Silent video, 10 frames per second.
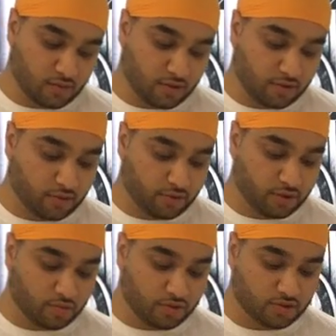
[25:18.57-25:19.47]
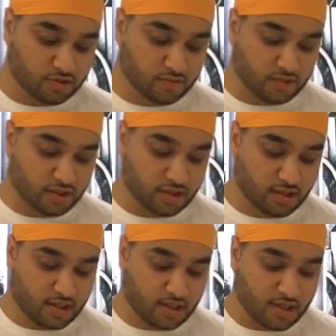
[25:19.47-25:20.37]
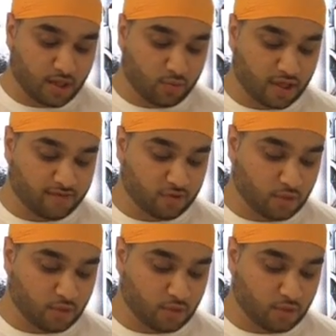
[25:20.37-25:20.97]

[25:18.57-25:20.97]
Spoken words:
We thought you would do something, now we have